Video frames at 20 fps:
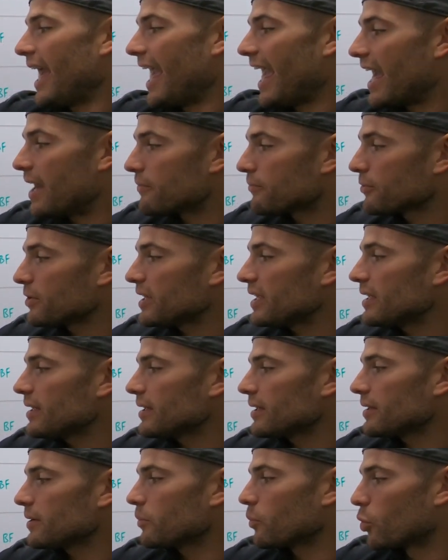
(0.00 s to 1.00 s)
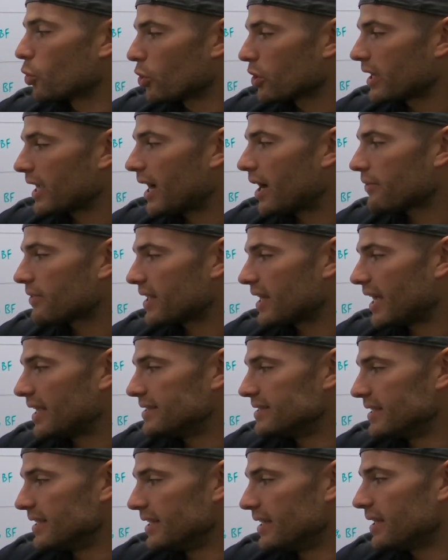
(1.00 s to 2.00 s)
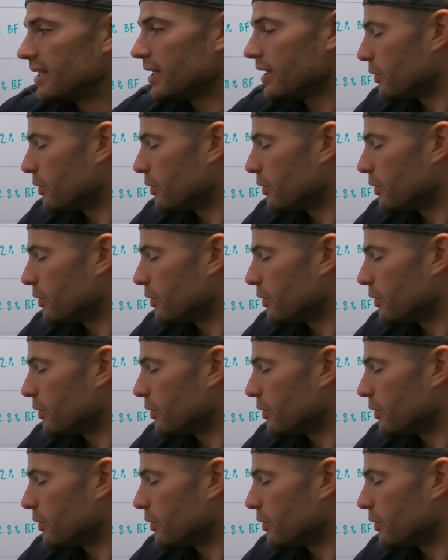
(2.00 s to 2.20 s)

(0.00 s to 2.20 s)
Every workout that I did,